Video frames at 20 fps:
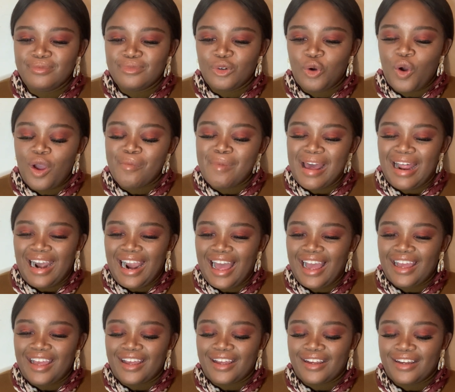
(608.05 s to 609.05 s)
Or am I
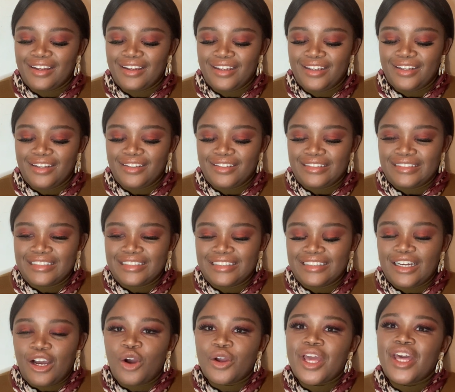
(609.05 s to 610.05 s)
lying?
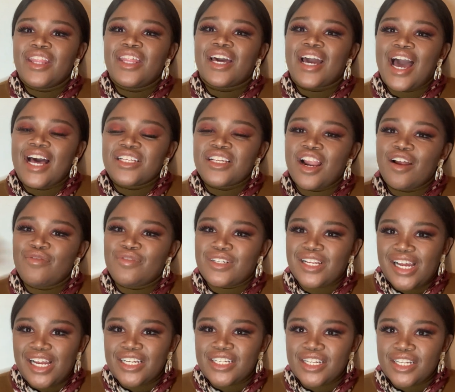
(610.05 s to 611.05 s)
Okay, the guys I've
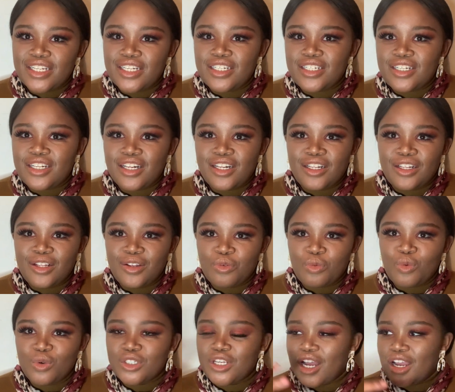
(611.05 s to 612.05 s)
dated,
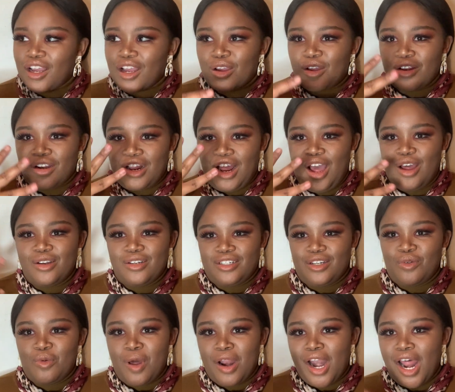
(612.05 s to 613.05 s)
which I could count
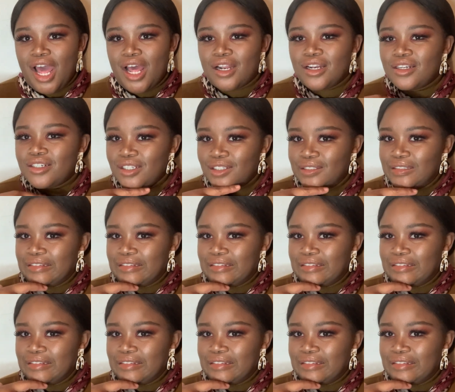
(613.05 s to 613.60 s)
in one hand.